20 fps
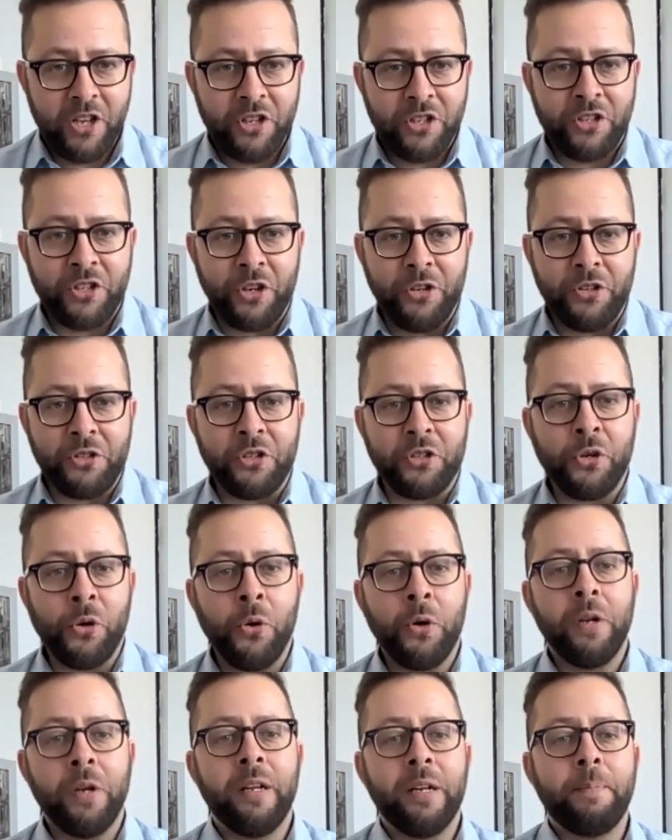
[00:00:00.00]
So, to
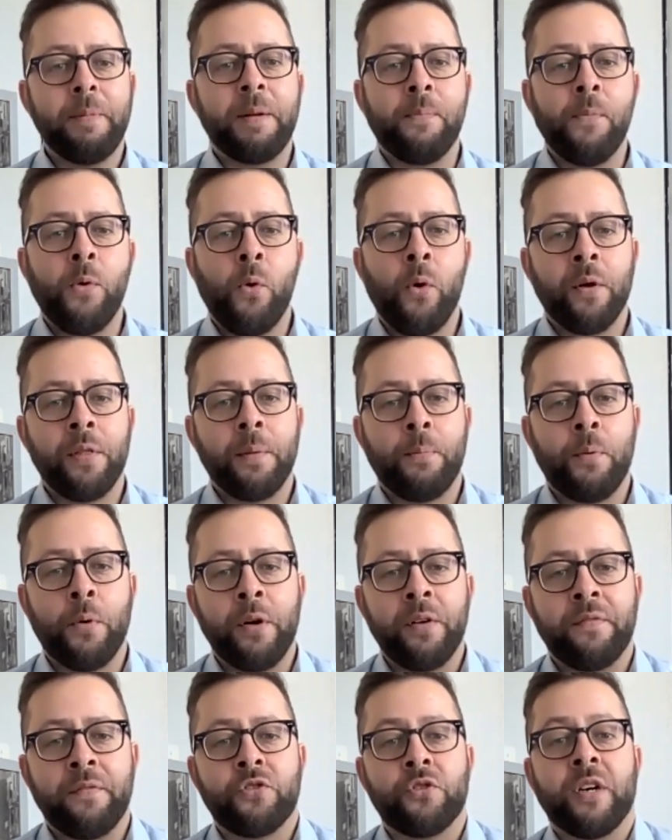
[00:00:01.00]
talk a little bit more on the
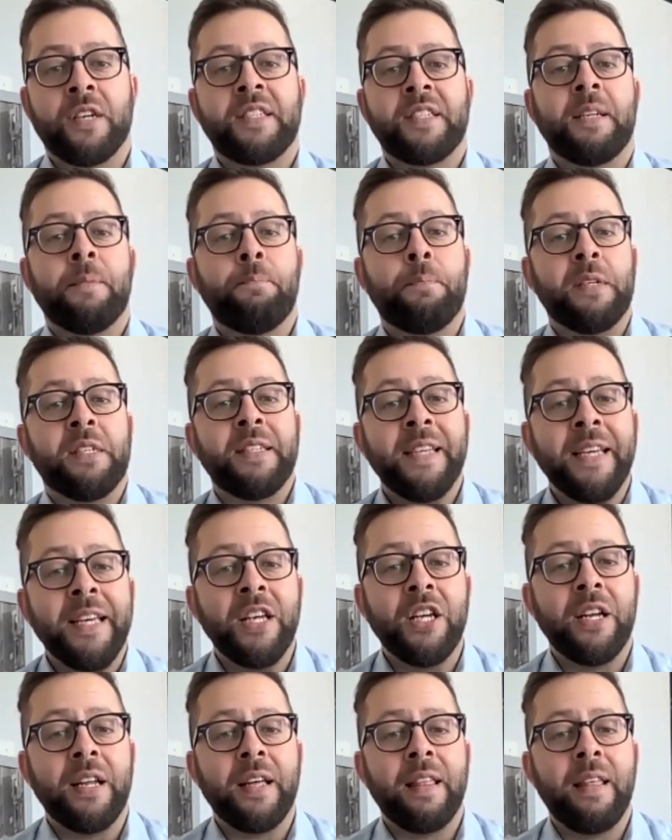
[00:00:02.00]
point of trust and
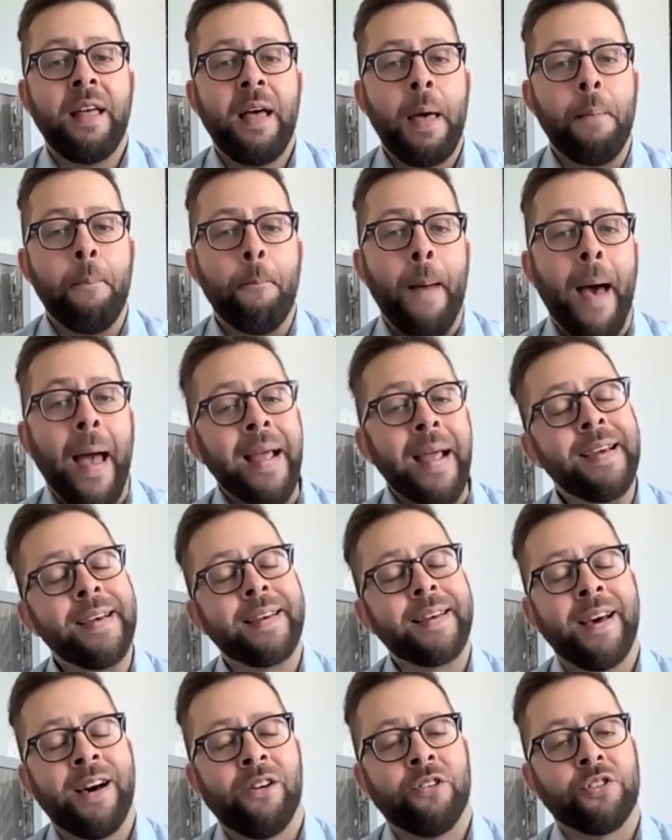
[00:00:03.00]
particular bank
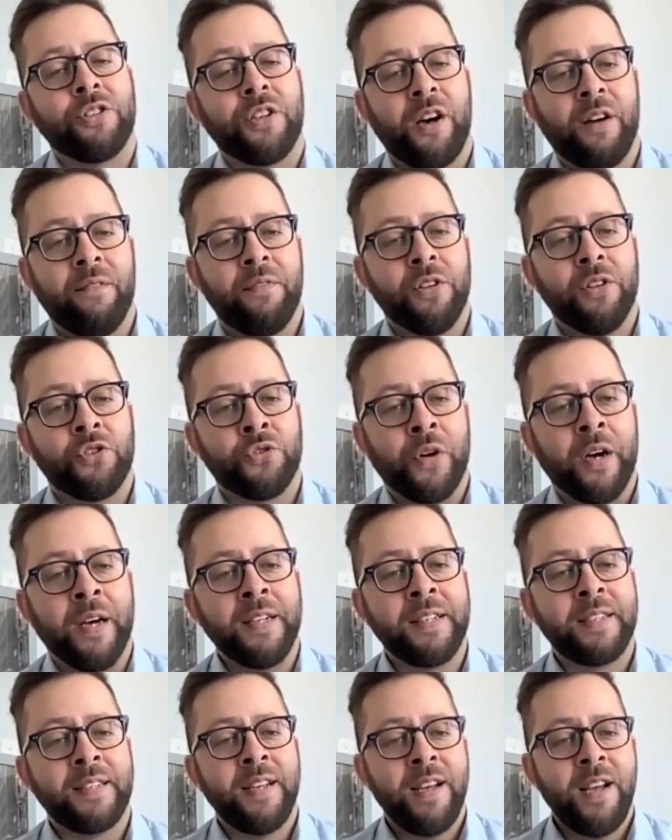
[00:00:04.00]
accounts of the
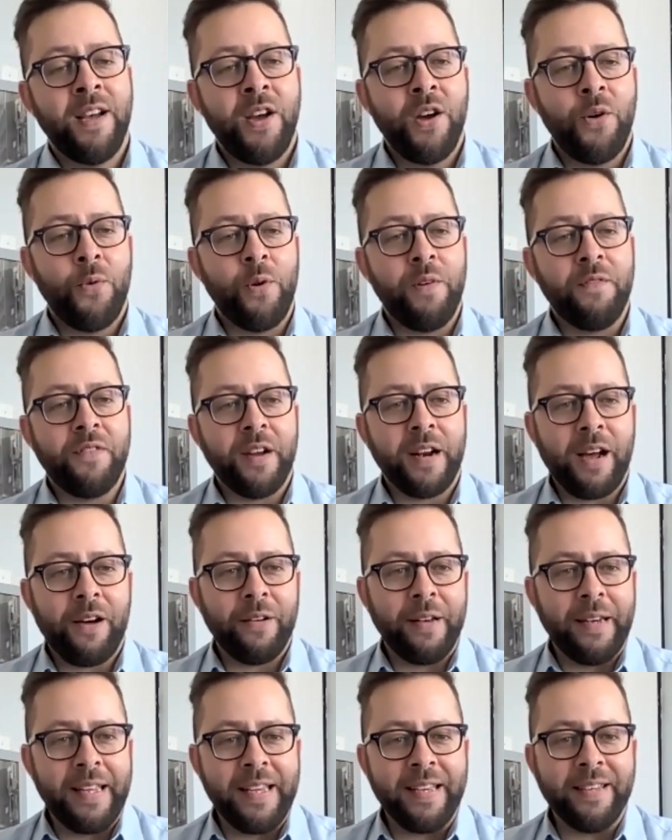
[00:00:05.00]
trust, We've got
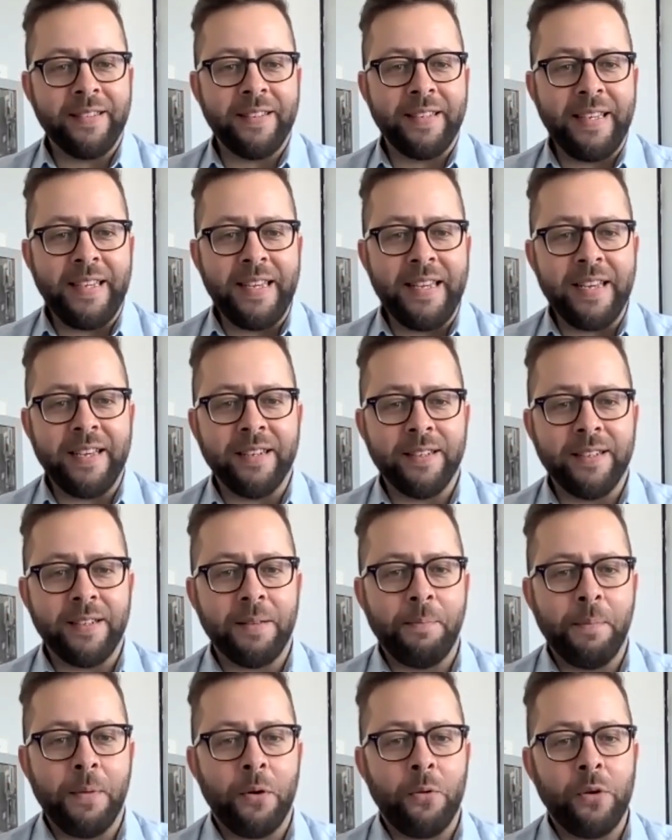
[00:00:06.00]
our legal
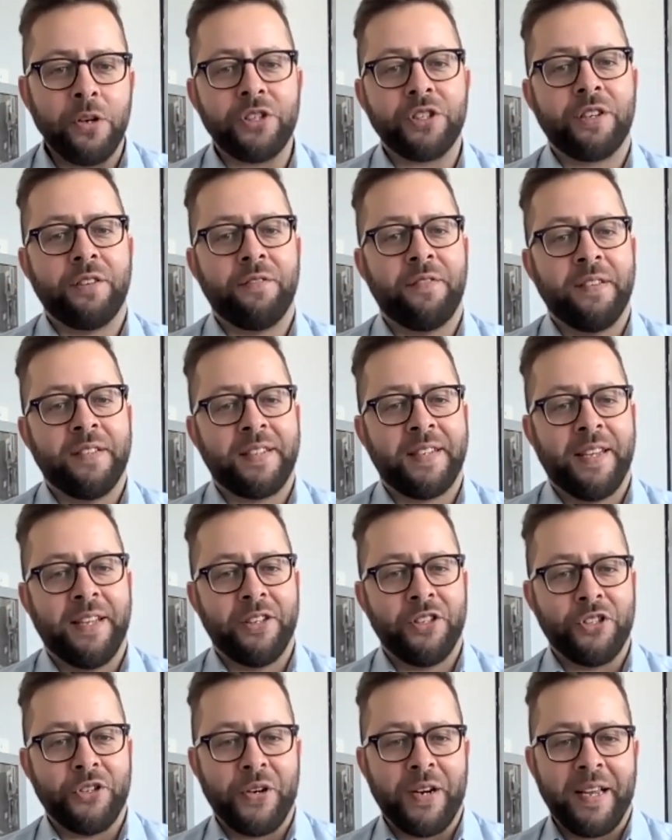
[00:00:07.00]
eagle, Marishka van
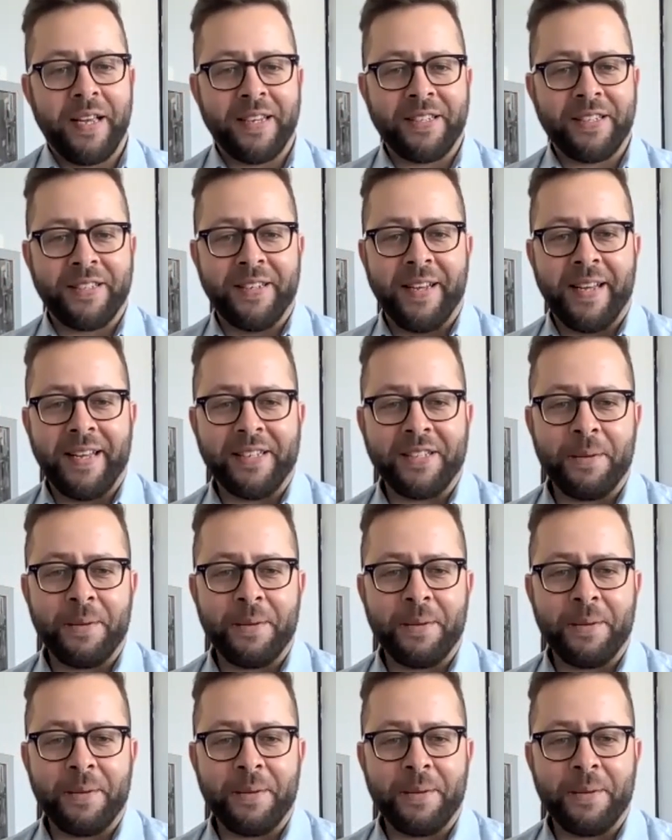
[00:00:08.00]
Zyl, joining us today.